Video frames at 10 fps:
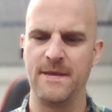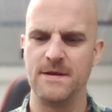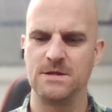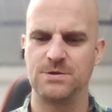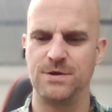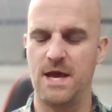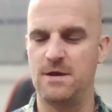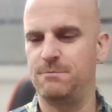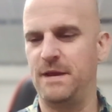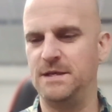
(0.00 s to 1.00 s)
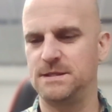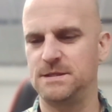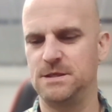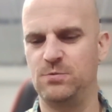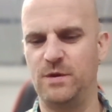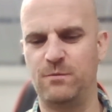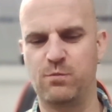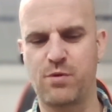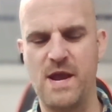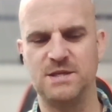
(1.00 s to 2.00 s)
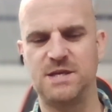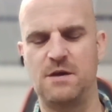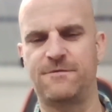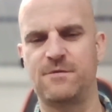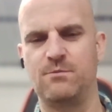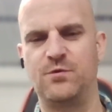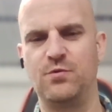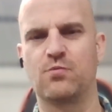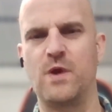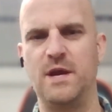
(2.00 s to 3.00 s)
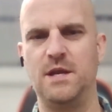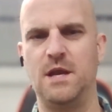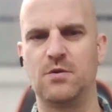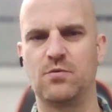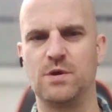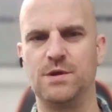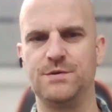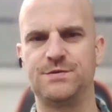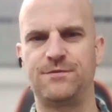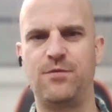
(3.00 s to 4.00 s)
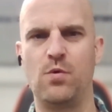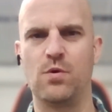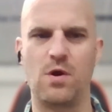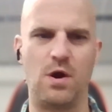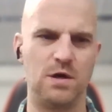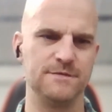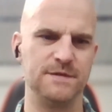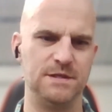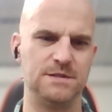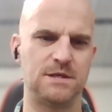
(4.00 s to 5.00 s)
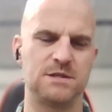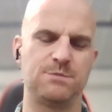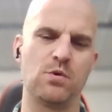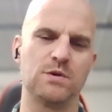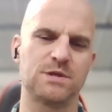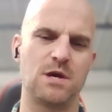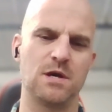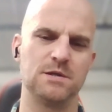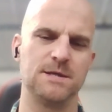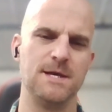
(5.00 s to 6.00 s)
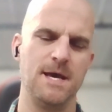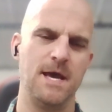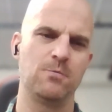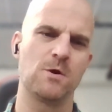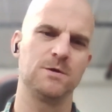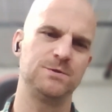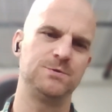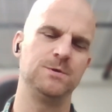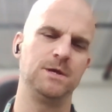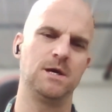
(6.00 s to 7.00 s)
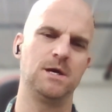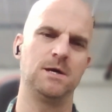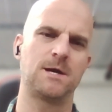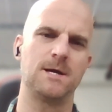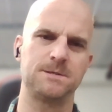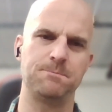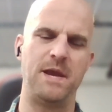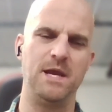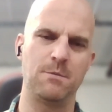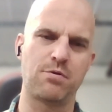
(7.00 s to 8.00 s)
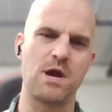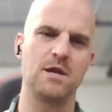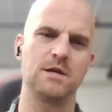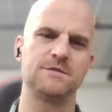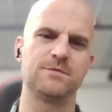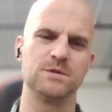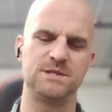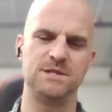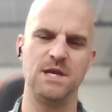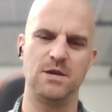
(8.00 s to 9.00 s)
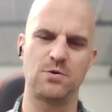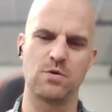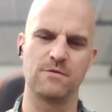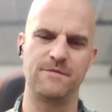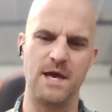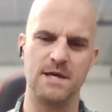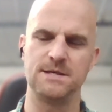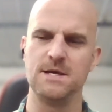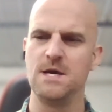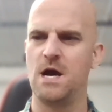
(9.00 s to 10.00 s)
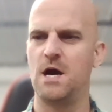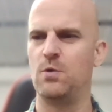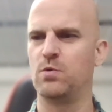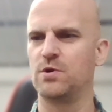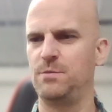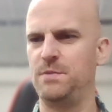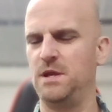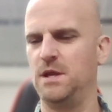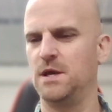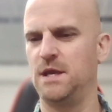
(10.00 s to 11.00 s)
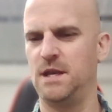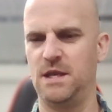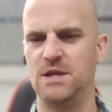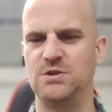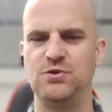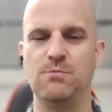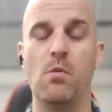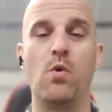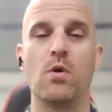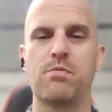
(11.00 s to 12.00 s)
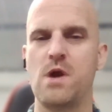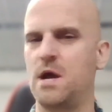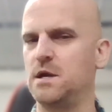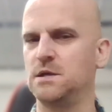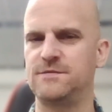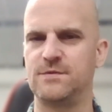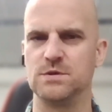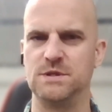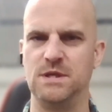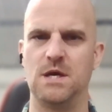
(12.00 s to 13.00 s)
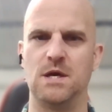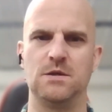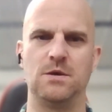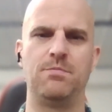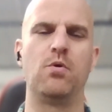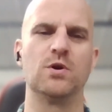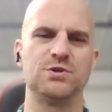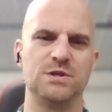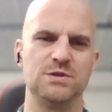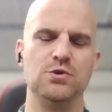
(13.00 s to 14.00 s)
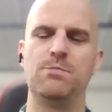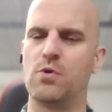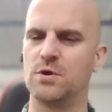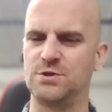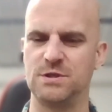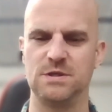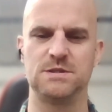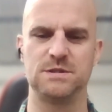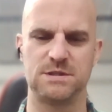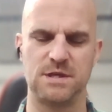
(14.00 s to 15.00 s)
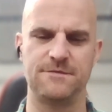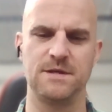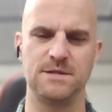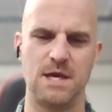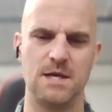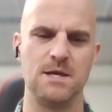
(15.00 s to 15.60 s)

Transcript: So yeah, basically we branched out from doing radiator grills for all these sports cars, and we're also doing custom painted products for the C8 Corvette. We're going to be getting into more products for the Porsche, new Porsches and stuff like that.